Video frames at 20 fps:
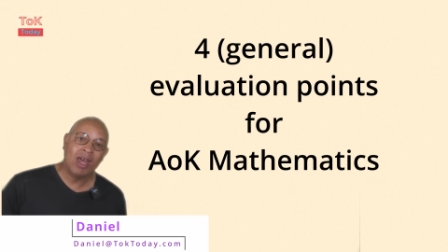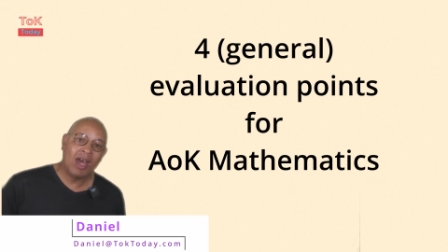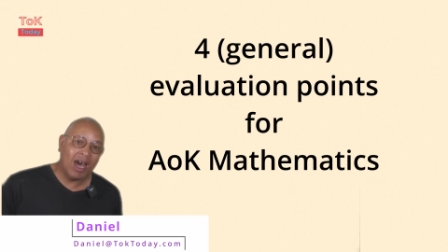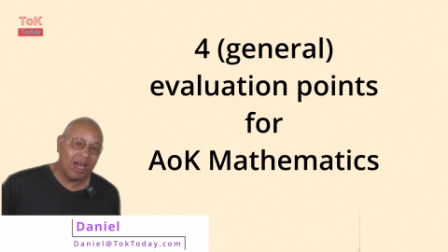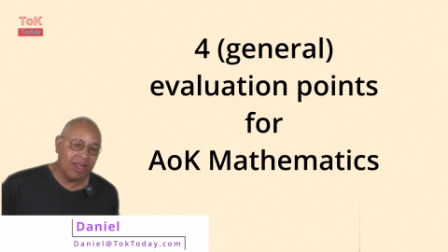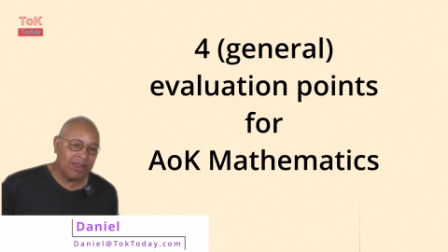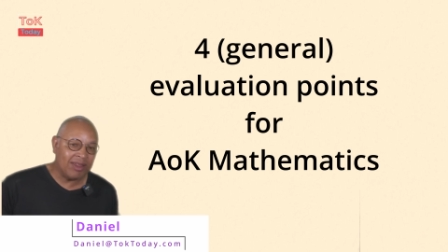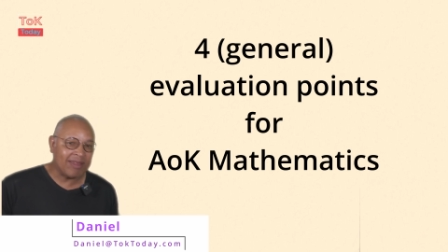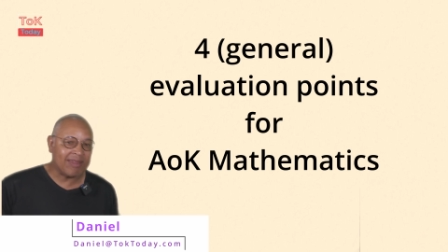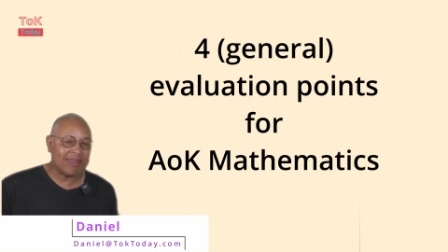
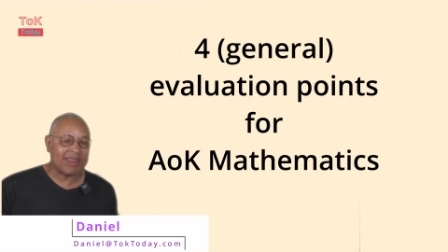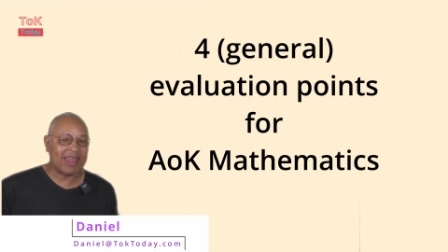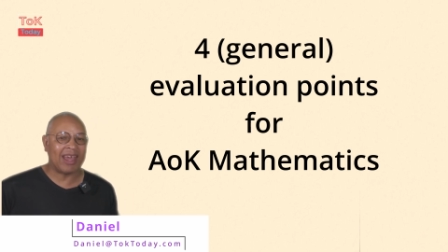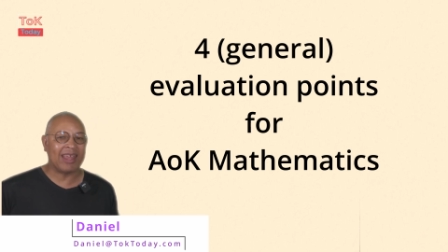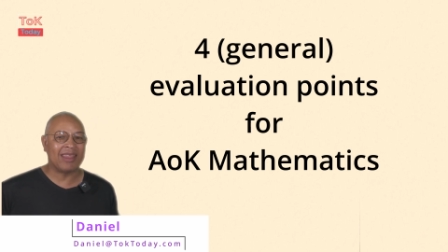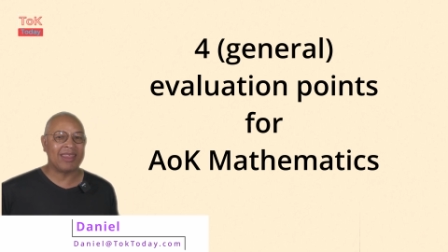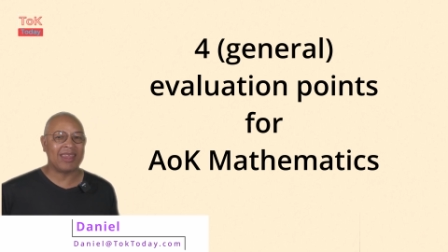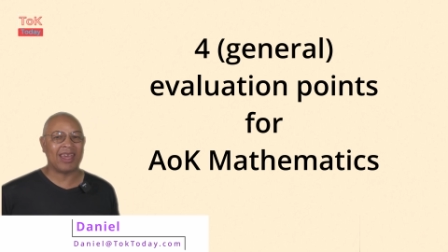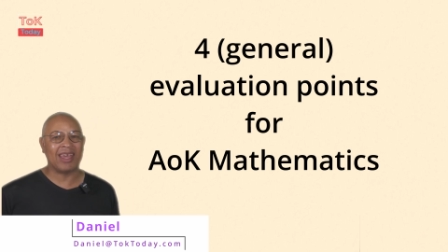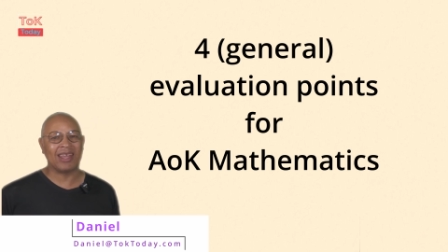
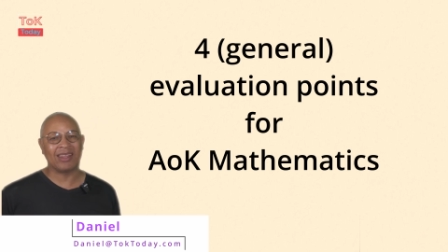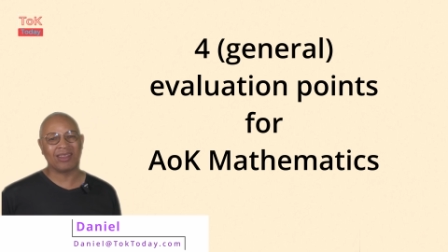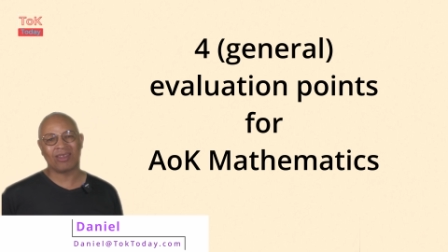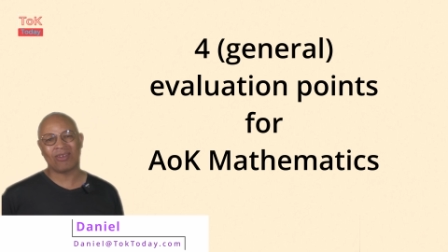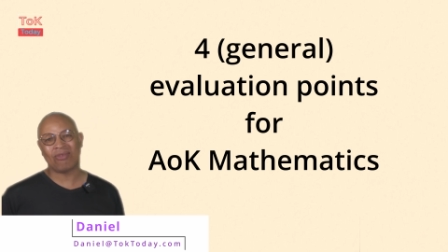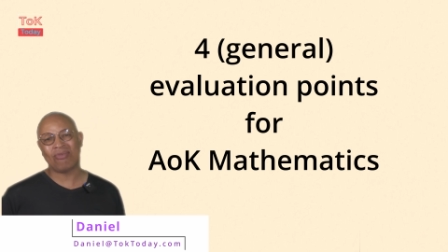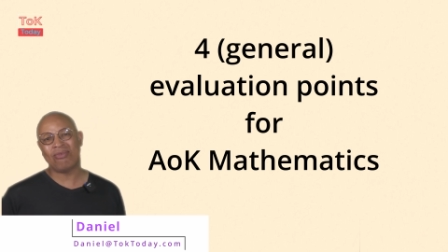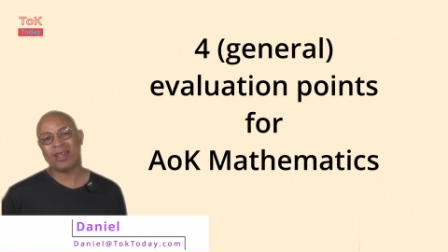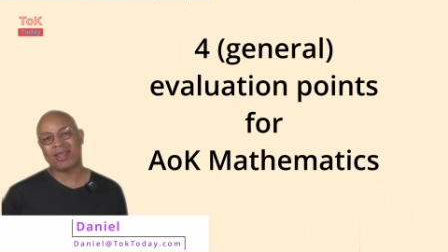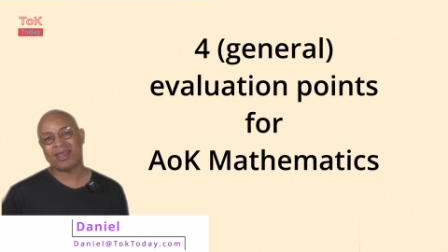understand and
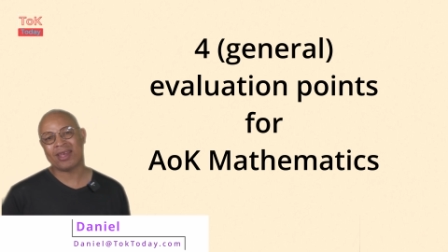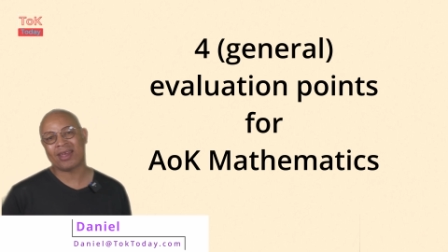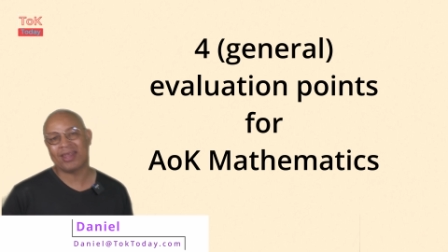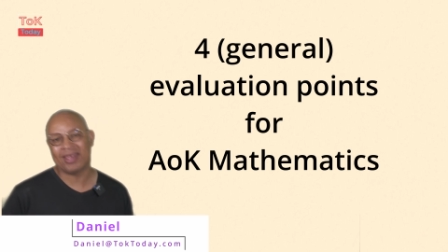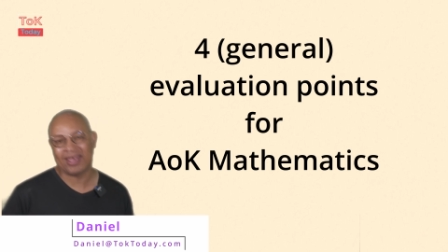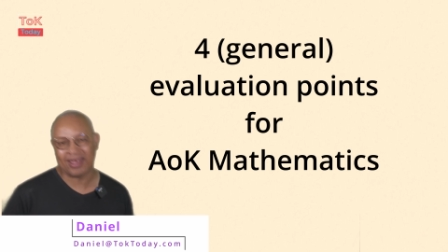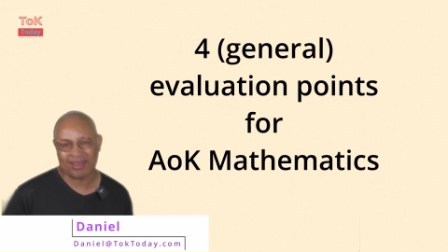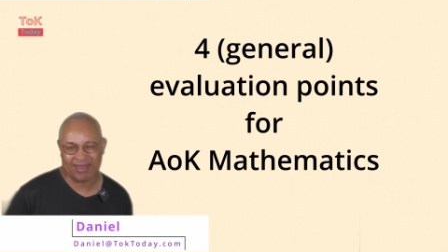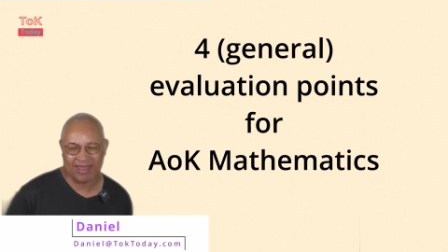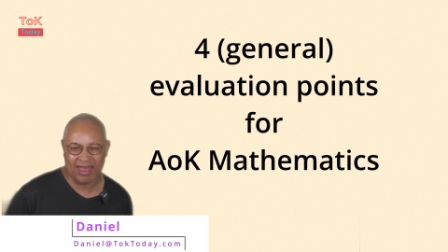
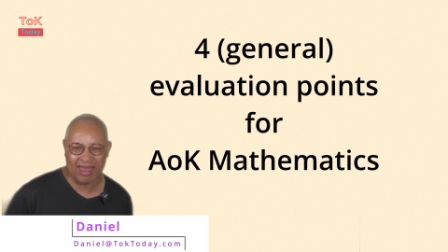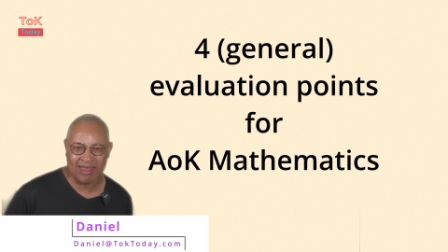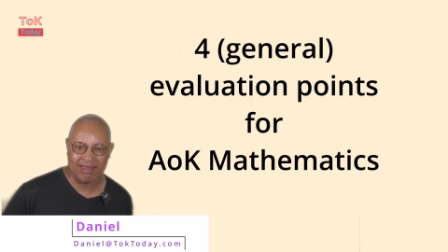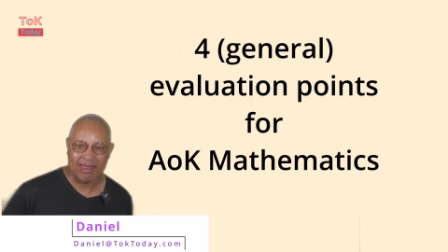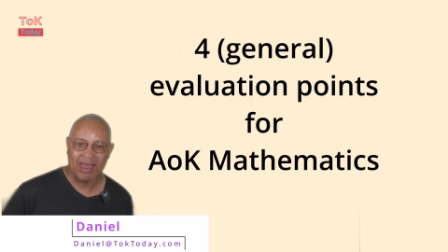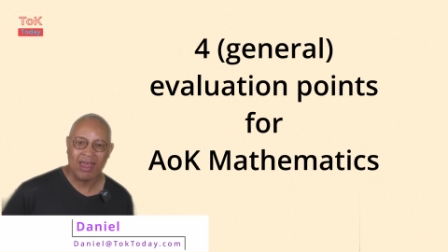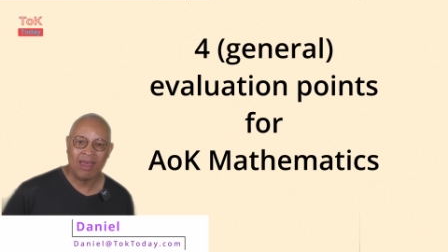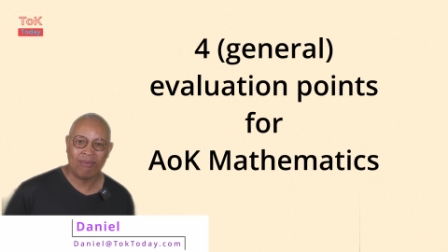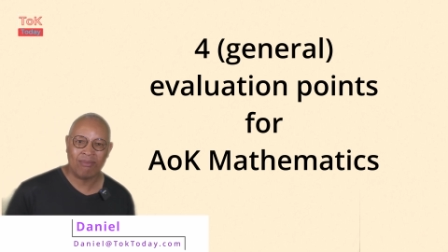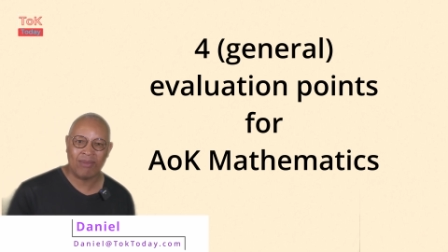critically assess
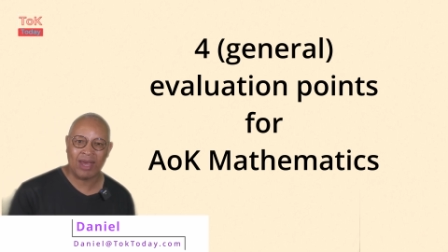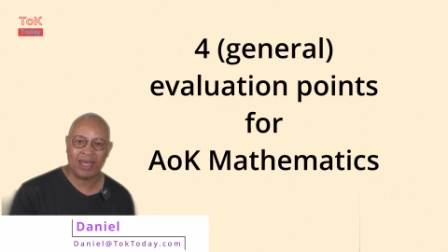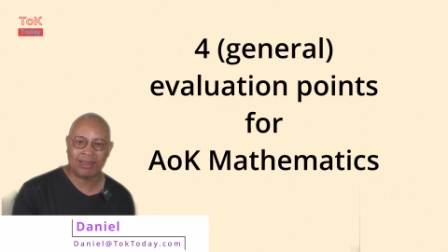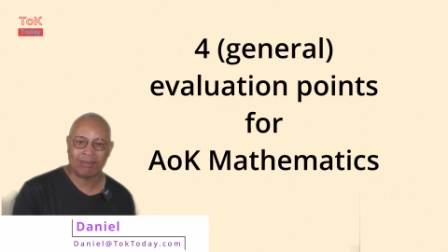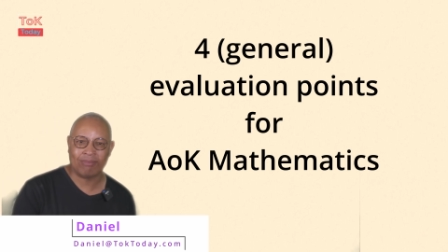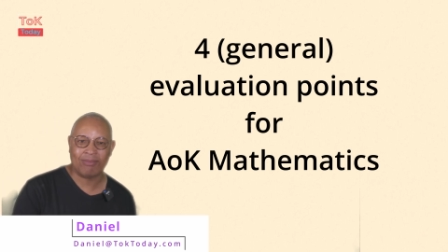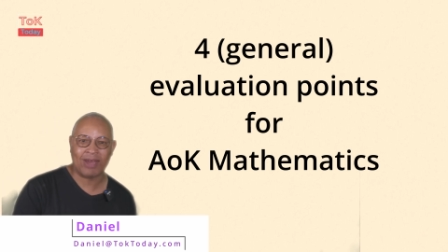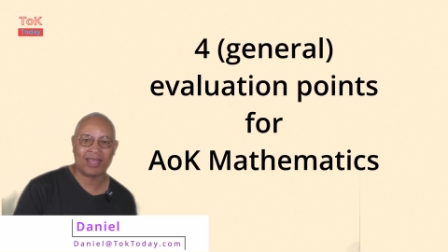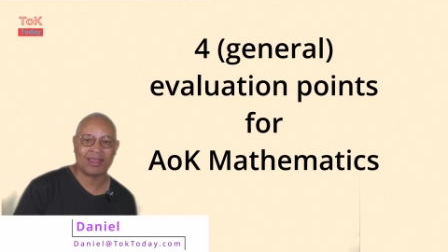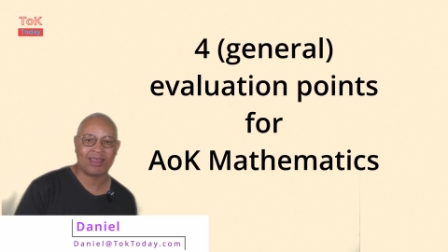
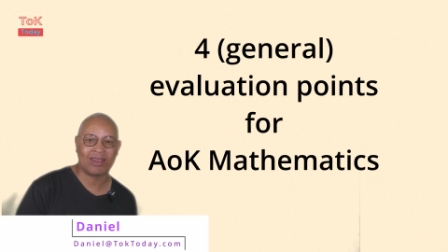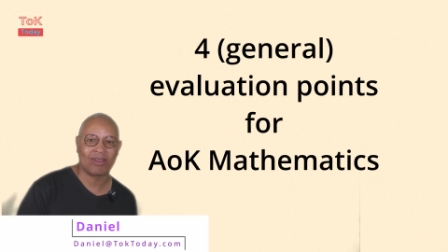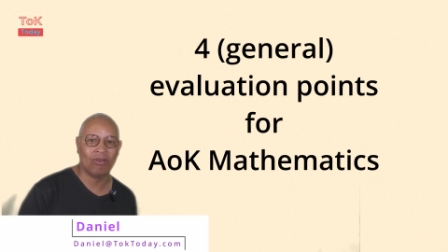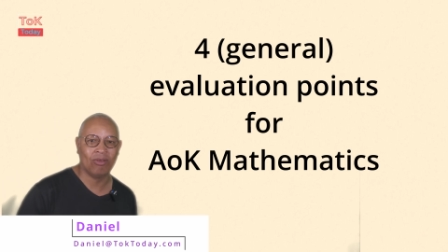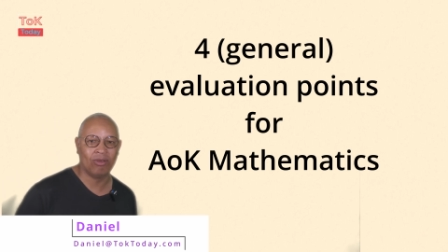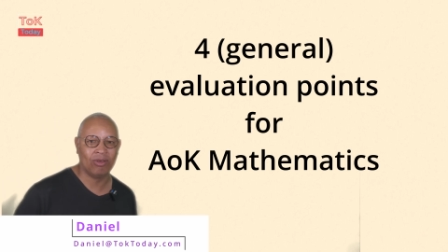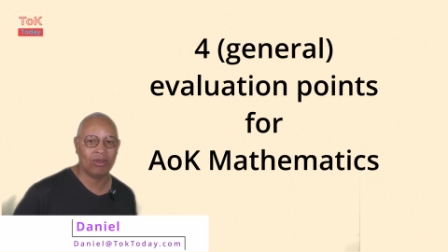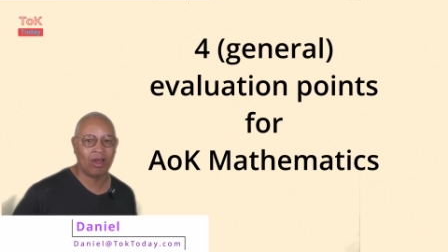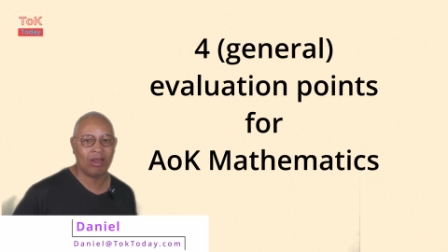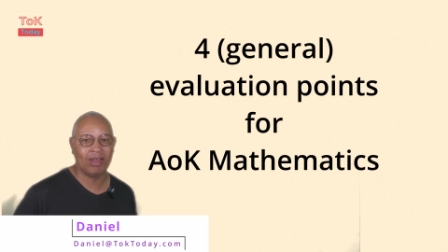
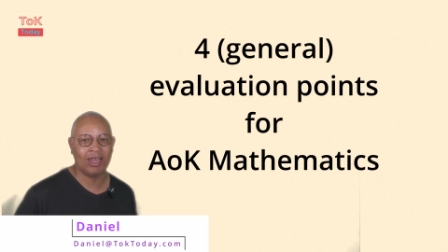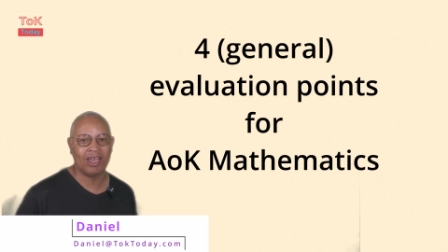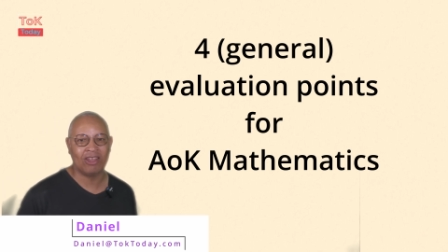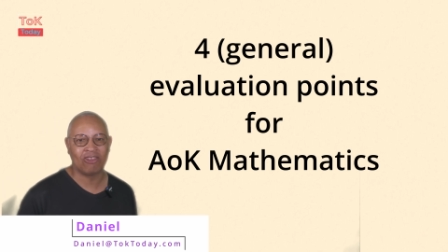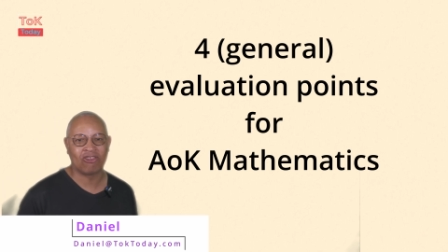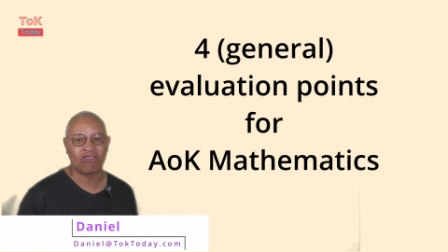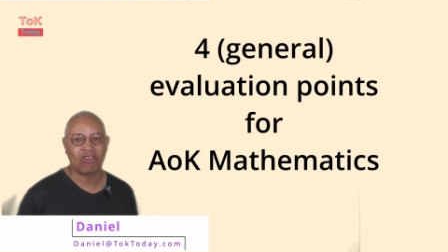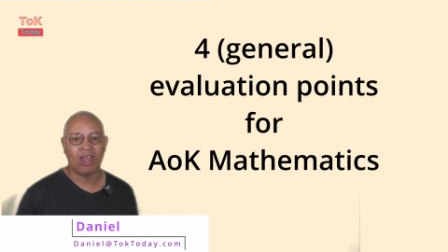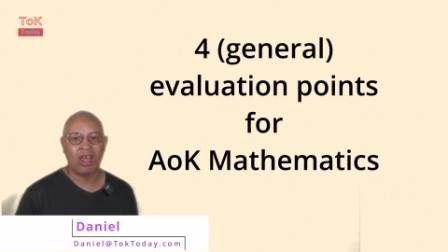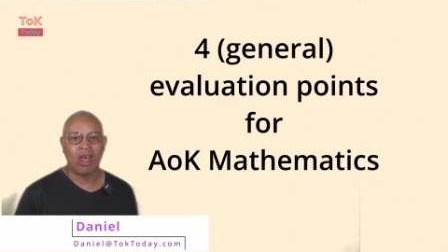mathematical
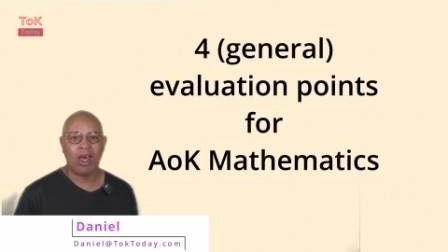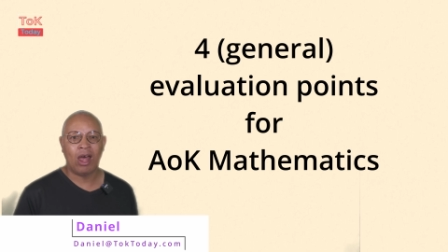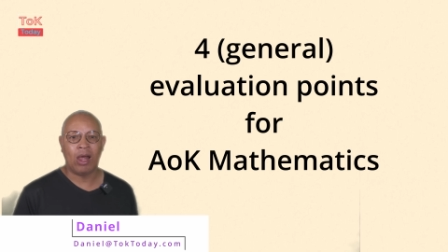knowledge.